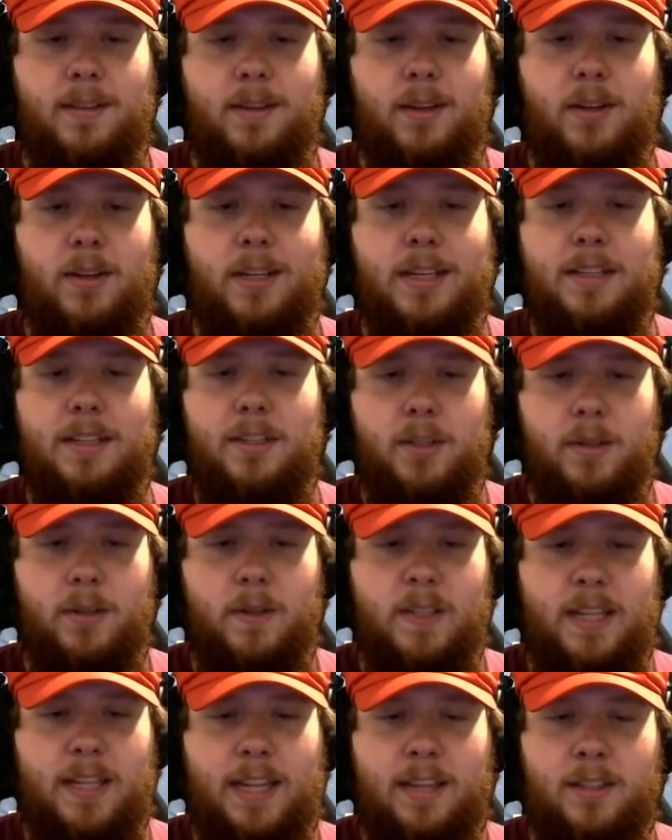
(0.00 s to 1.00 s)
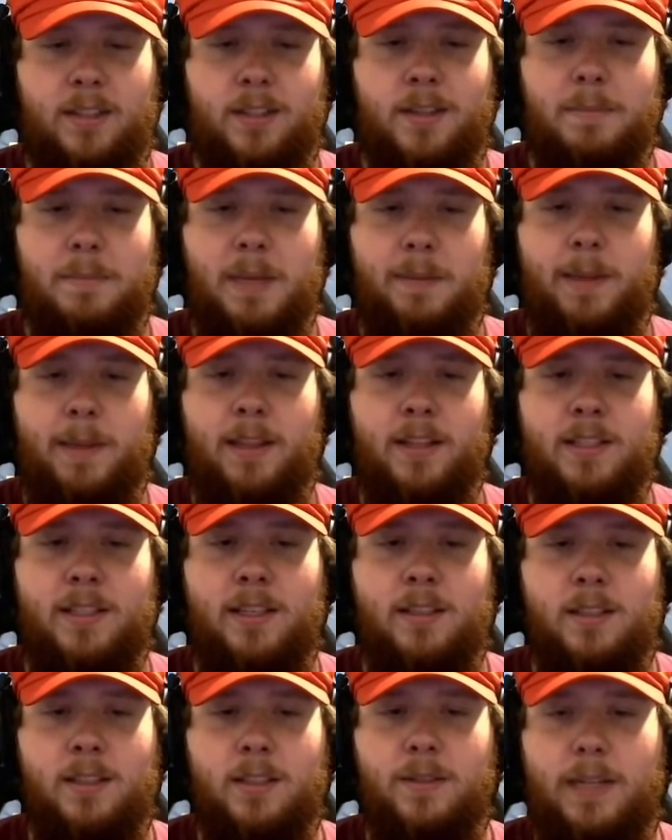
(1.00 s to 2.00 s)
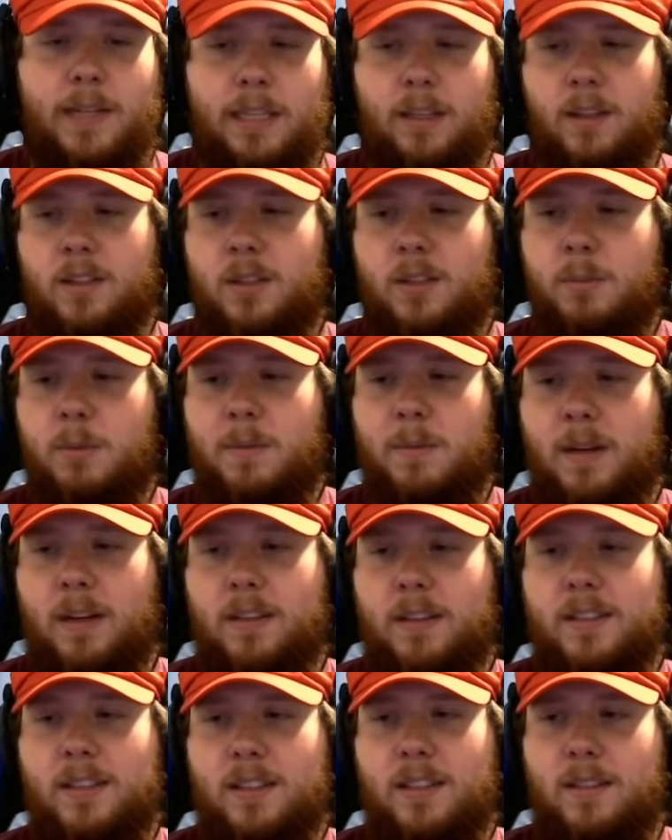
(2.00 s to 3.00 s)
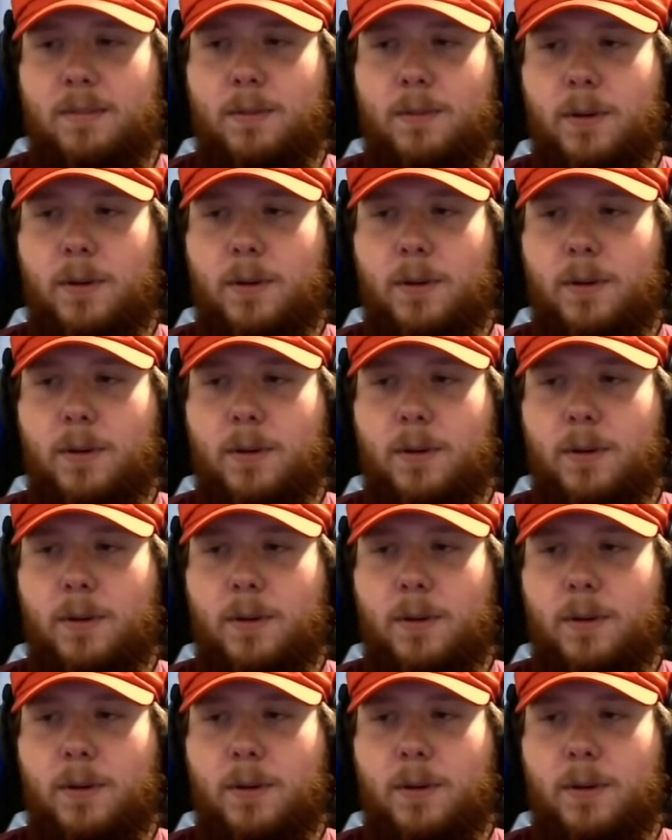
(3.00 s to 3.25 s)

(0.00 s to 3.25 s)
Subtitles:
Okay, you know what? Actually, maybe this is the regular Super Mario 64.